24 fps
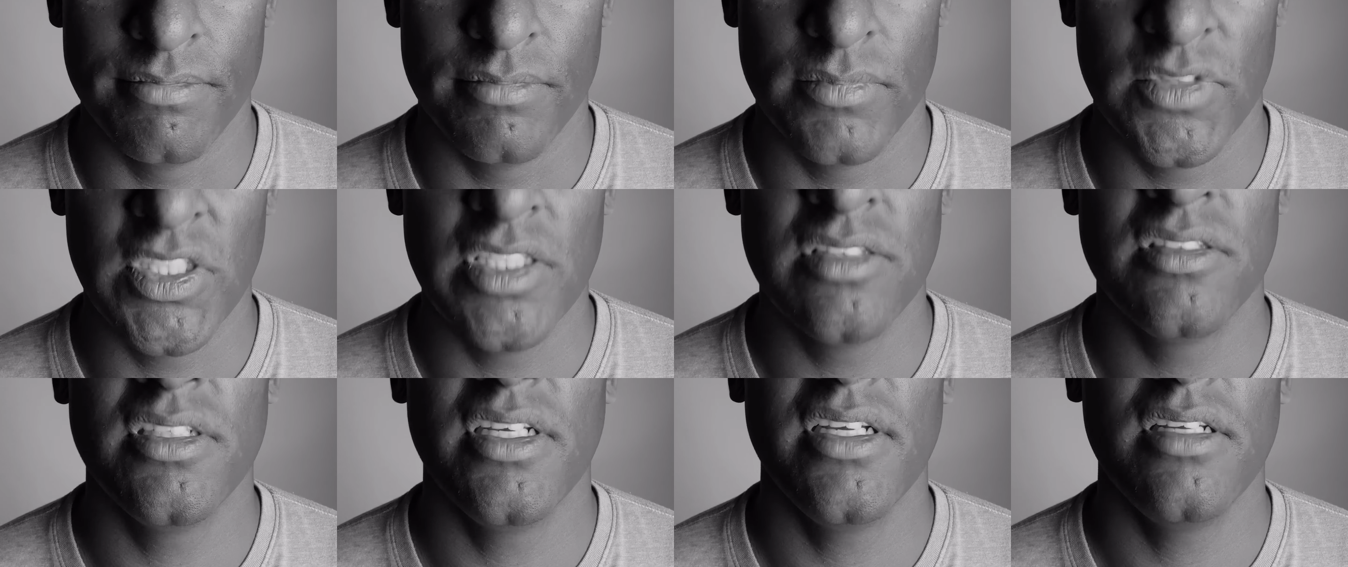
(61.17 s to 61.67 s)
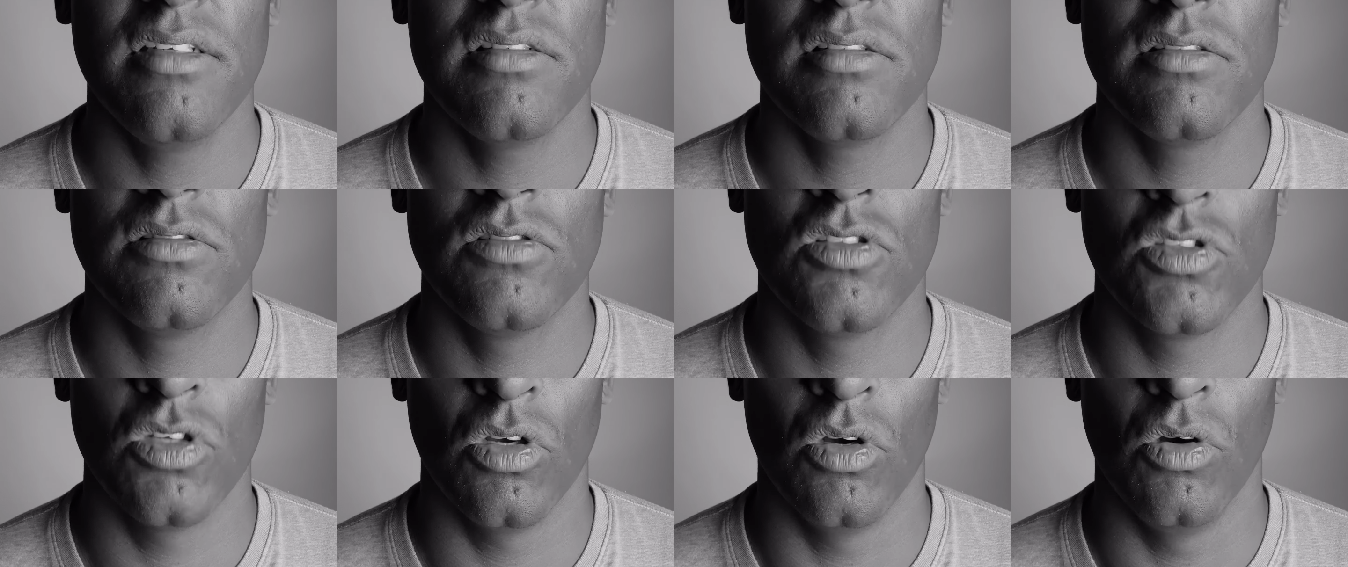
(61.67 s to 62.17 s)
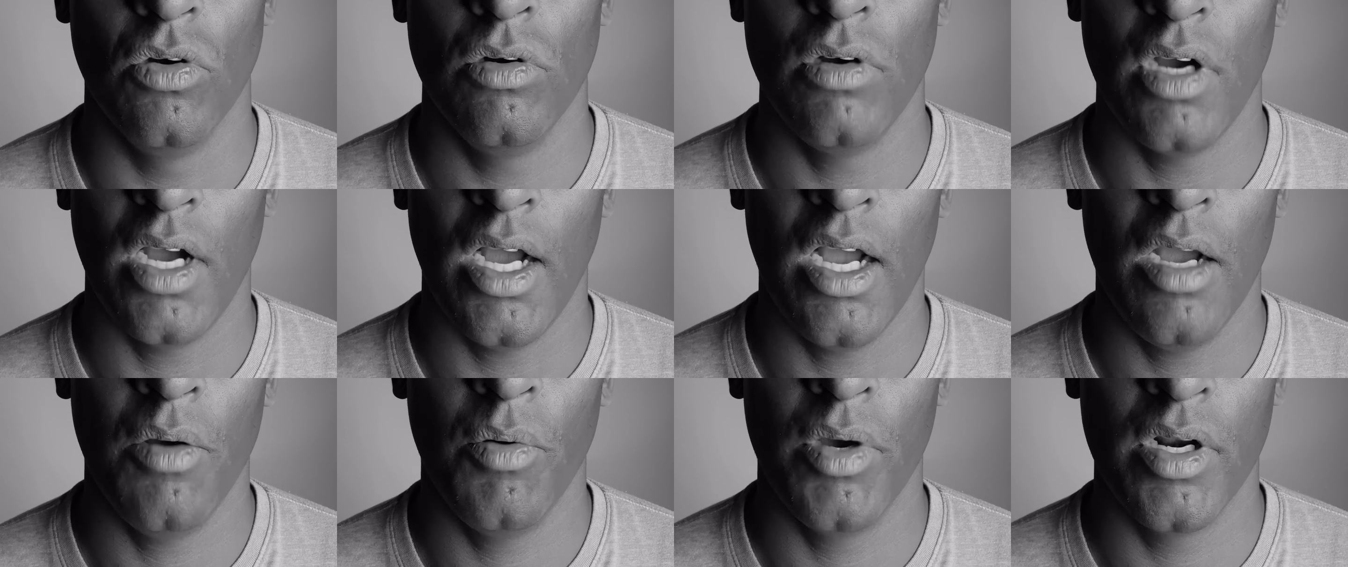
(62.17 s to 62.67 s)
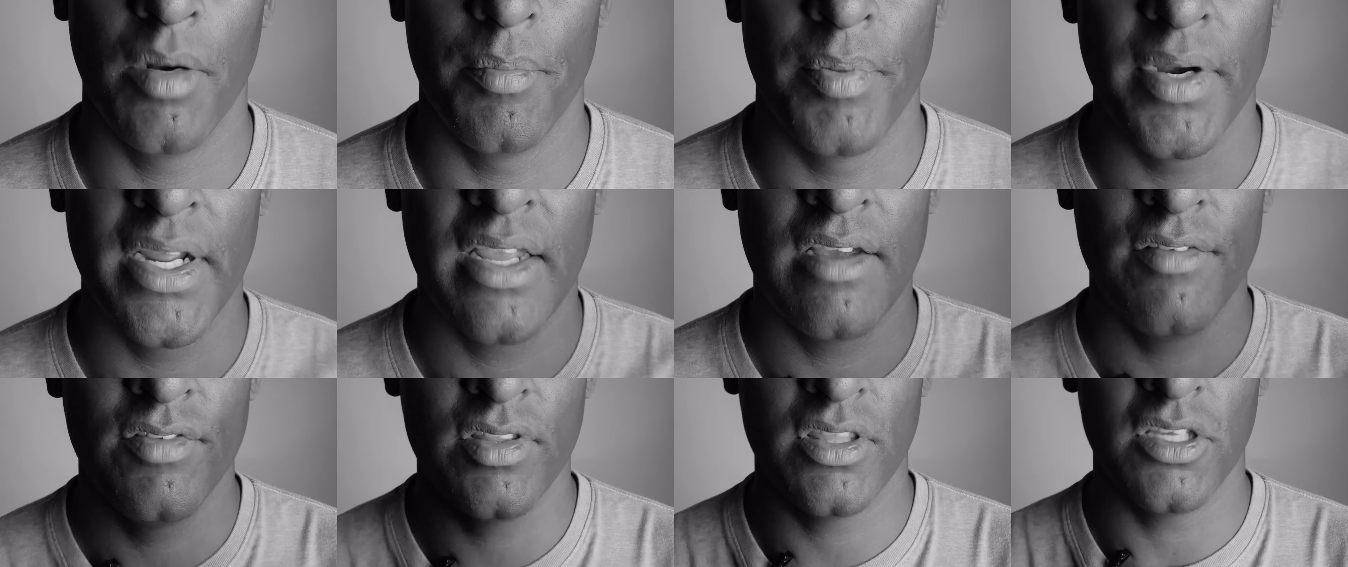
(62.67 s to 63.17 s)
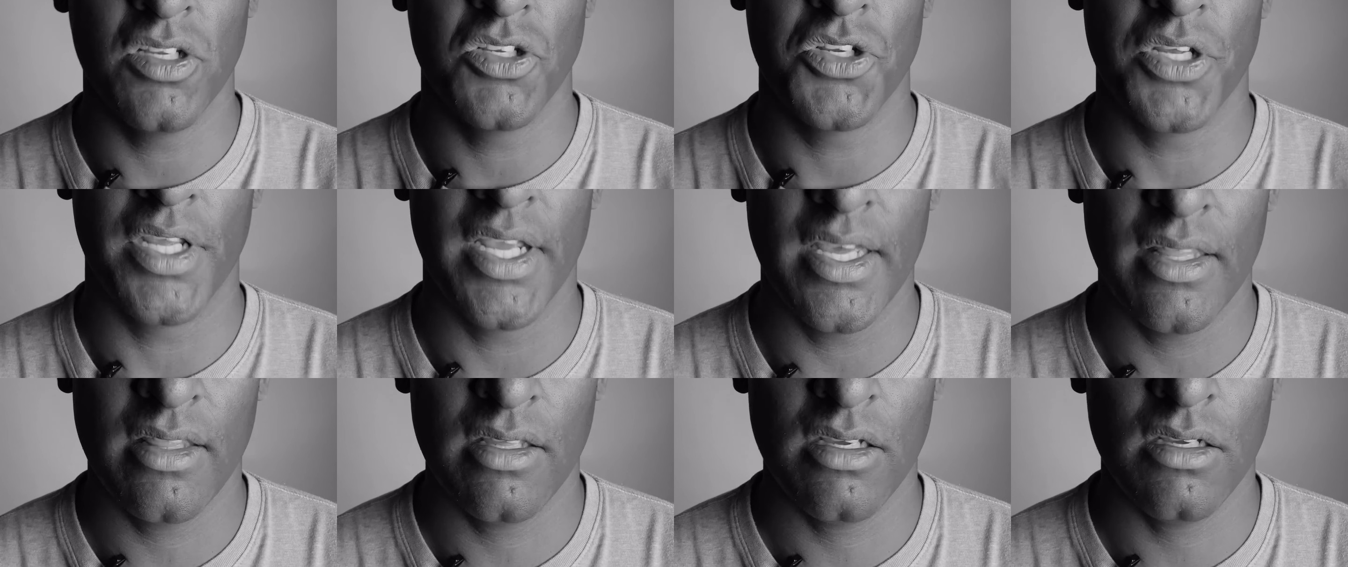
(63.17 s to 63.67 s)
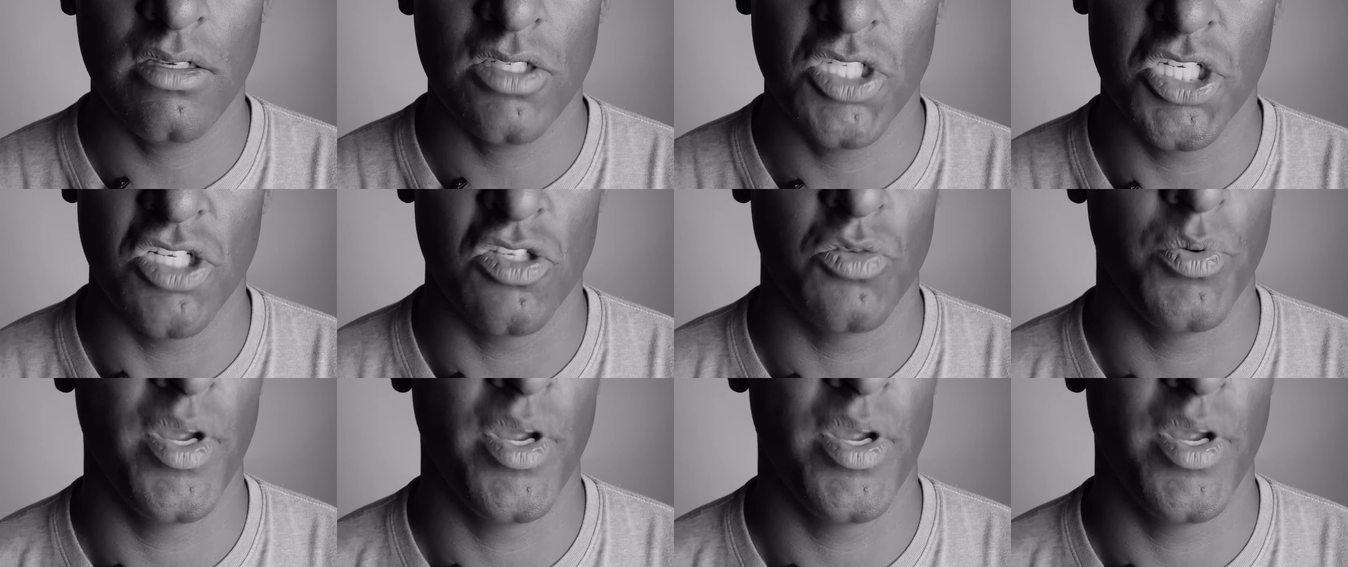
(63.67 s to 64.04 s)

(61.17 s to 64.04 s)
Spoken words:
these days. So I want to bring everything together. She's